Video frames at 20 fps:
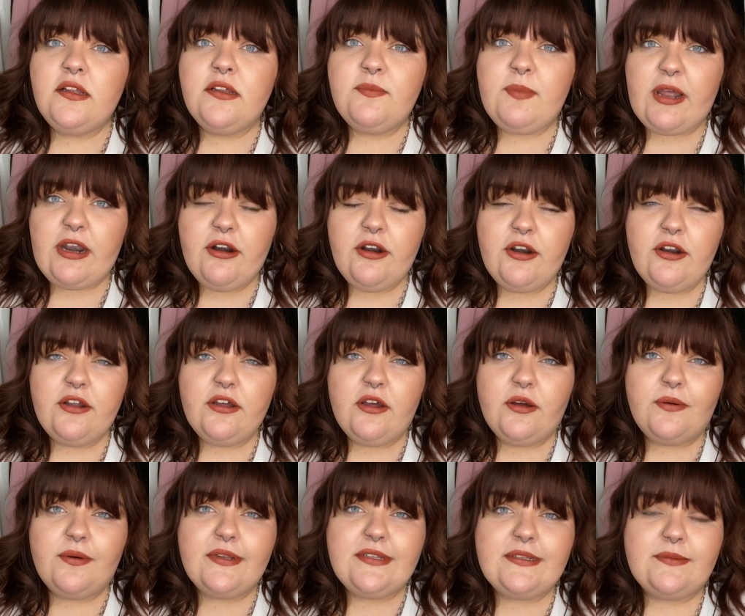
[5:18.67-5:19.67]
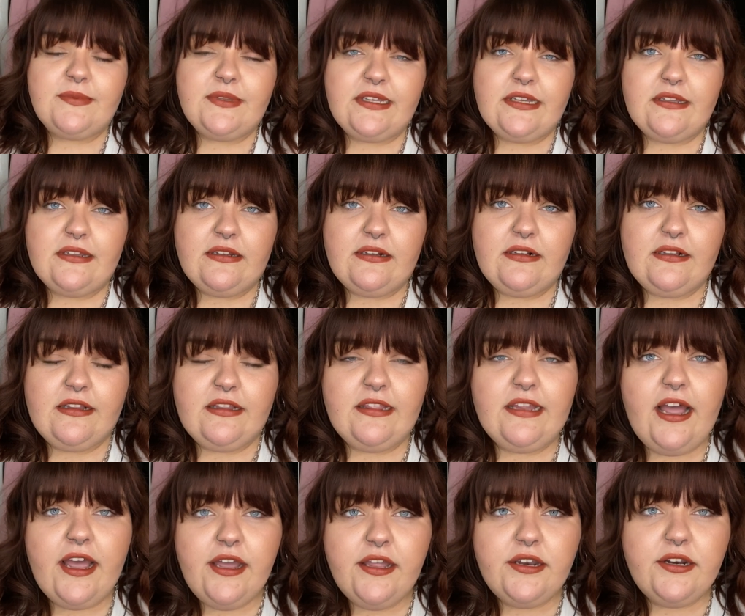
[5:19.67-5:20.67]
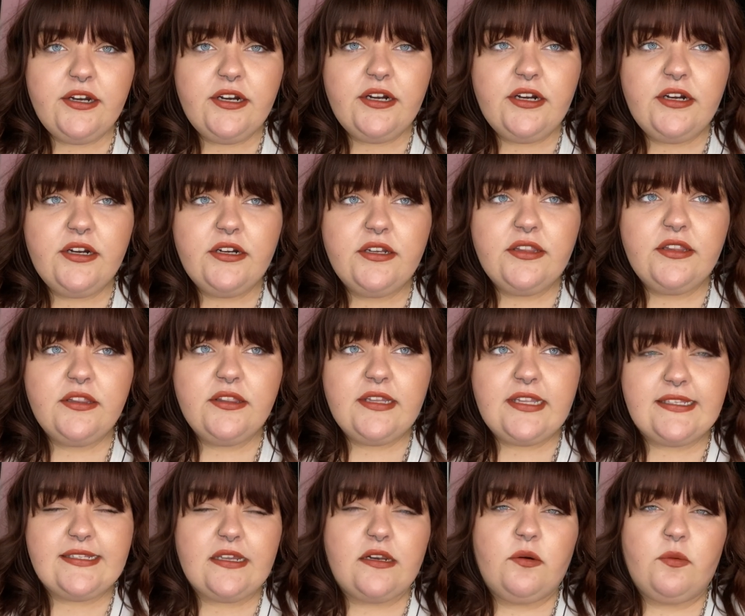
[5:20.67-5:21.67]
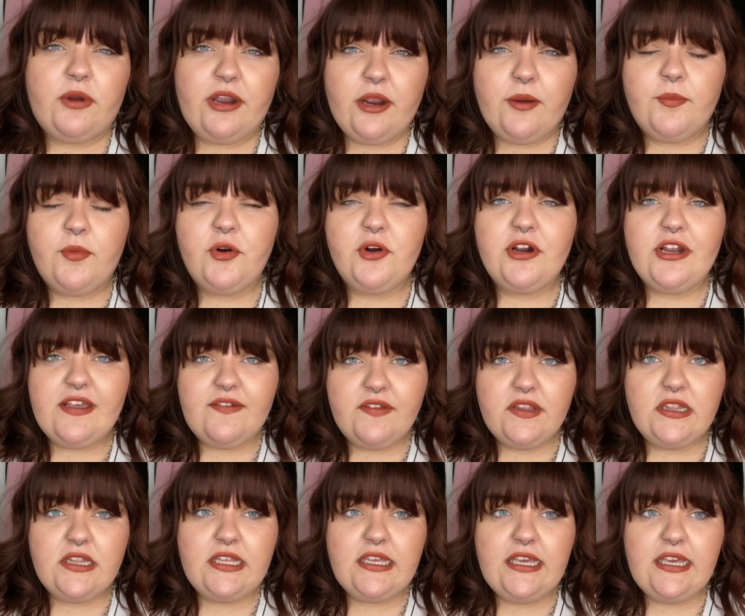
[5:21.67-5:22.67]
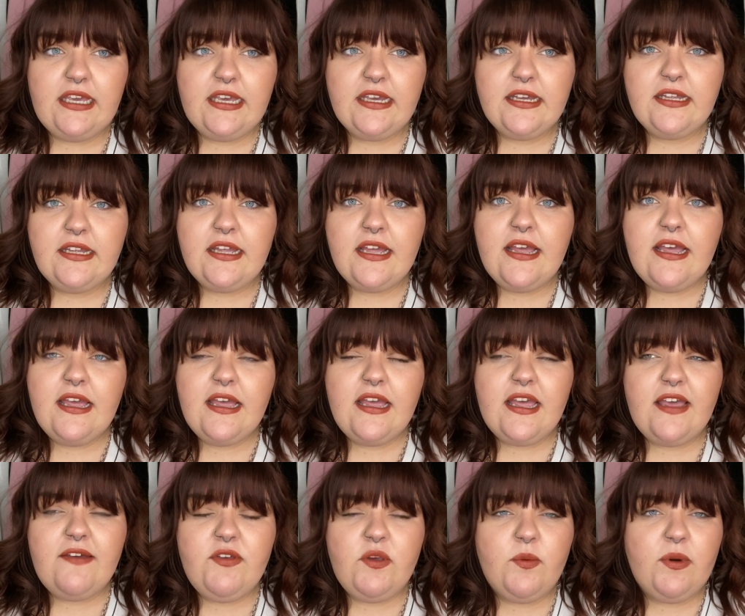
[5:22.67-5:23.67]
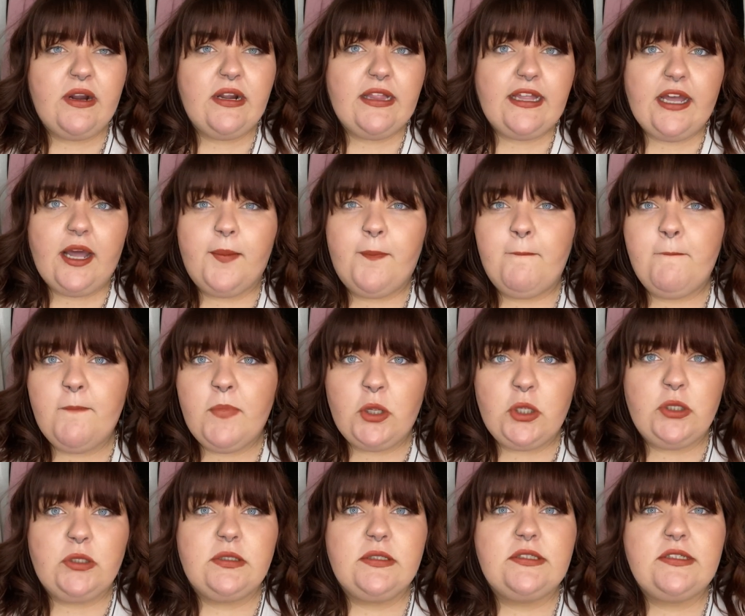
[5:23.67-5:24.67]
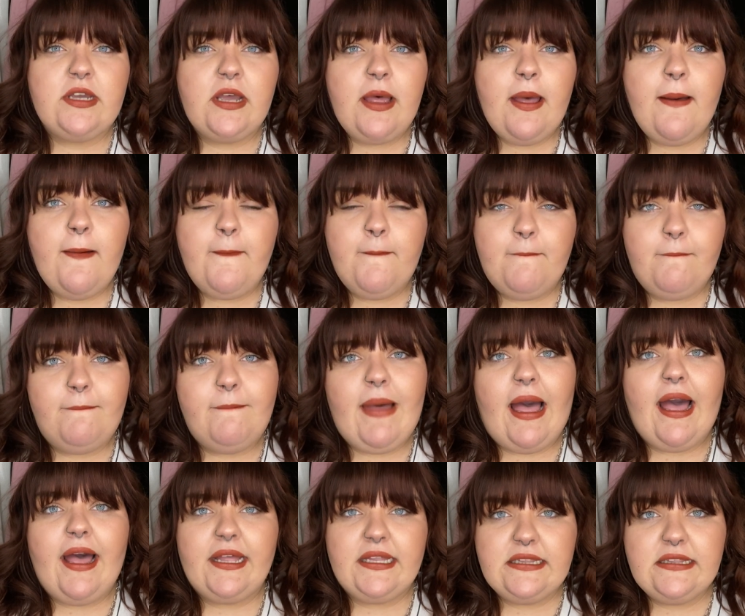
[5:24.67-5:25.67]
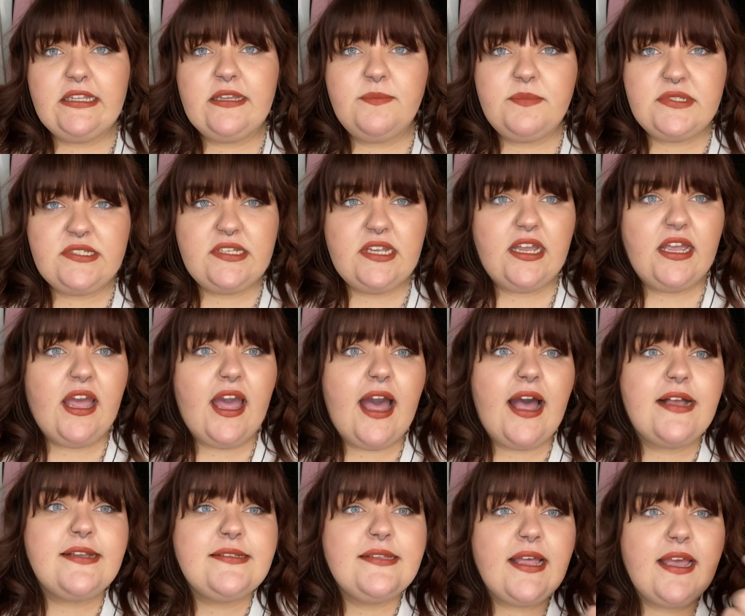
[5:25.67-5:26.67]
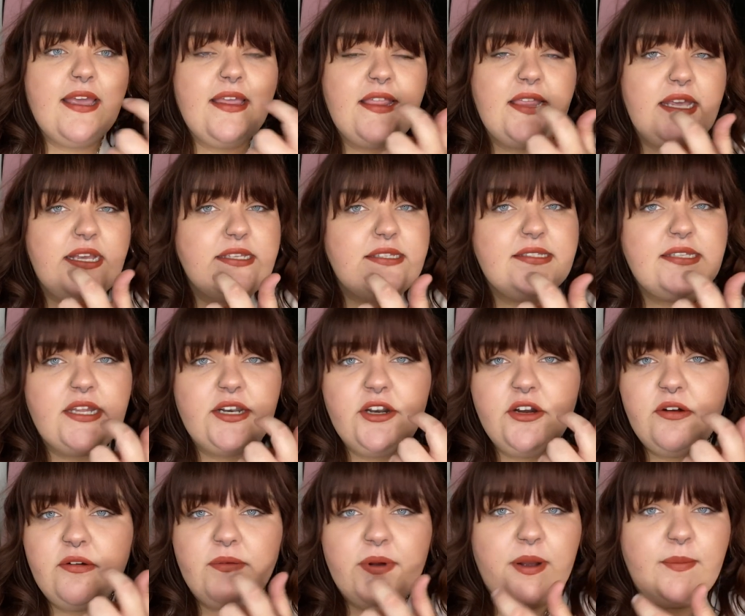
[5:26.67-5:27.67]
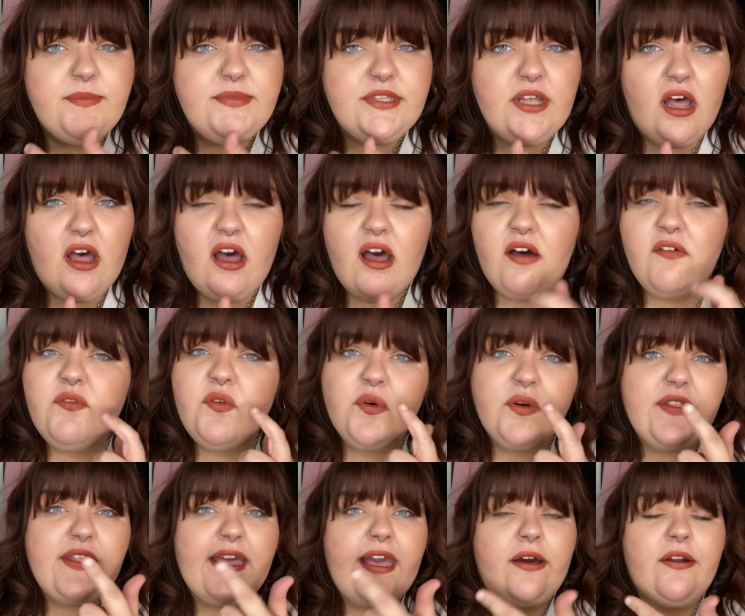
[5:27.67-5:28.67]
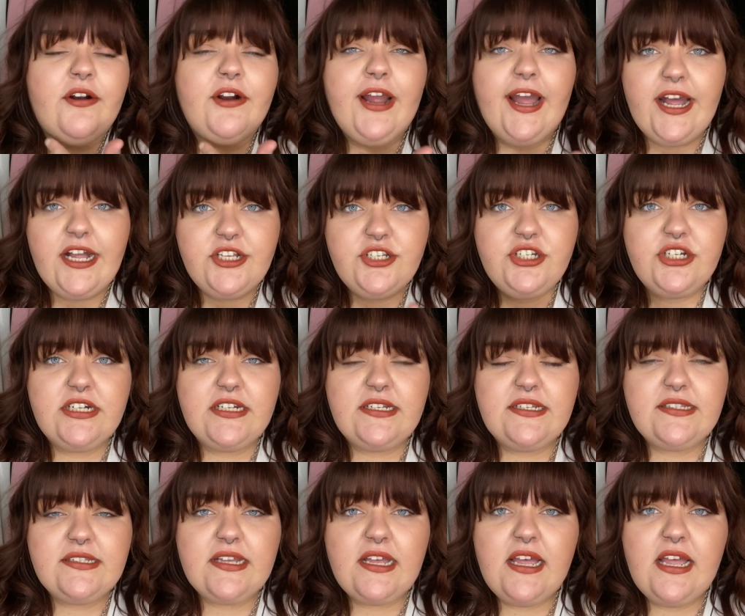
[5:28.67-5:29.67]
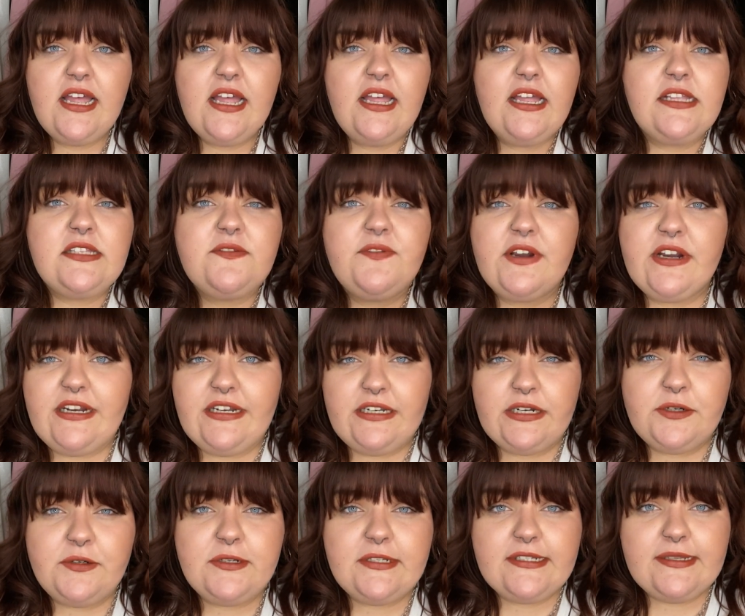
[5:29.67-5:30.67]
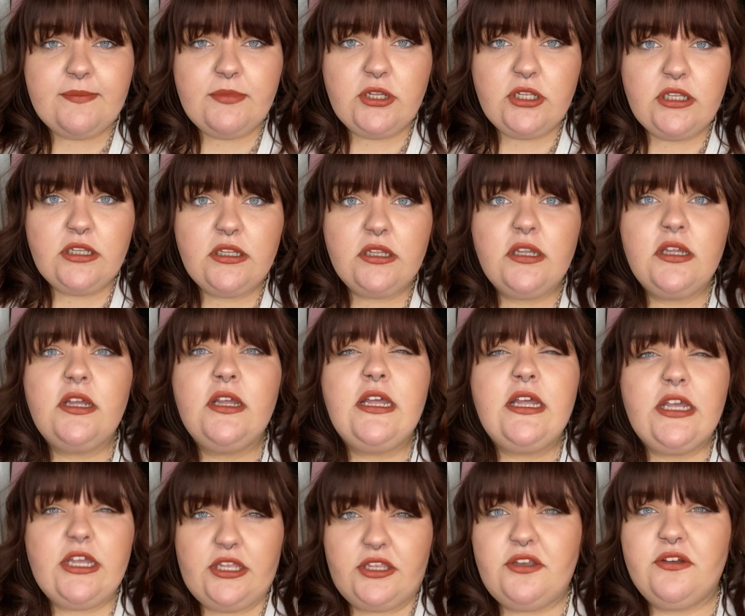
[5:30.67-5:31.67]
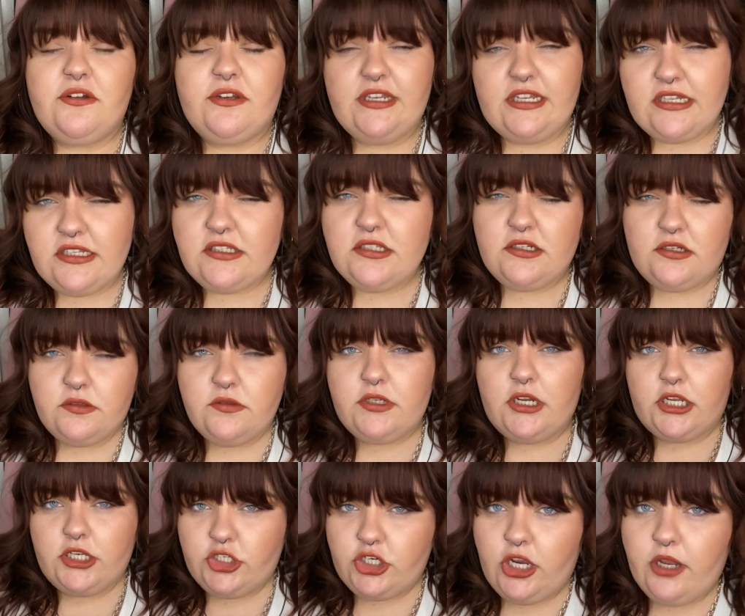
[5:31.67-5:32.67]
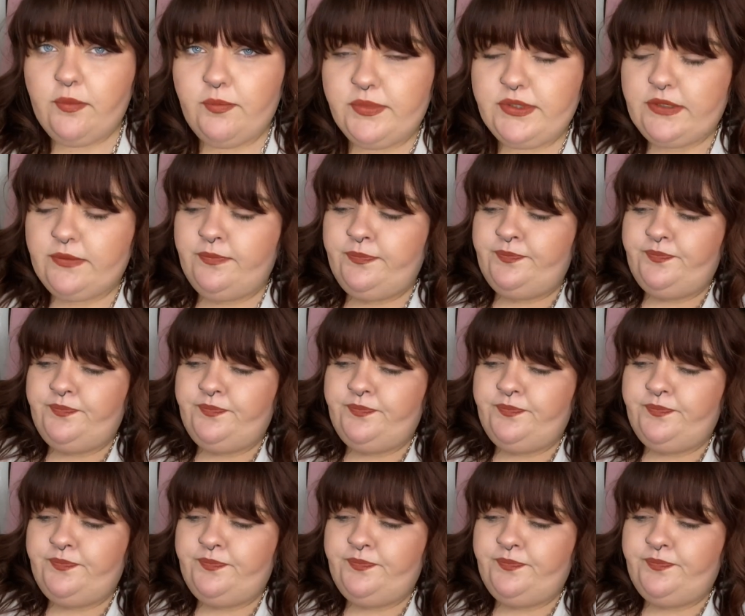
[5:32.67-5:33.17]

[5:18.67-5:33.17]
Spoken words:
better to go with something a little lighter that's going to wear more evenly. If you wear like a bold matte lipstick as like the center rubs off or the outer edges, it's very noticeable and you'll need to do touch-ups. So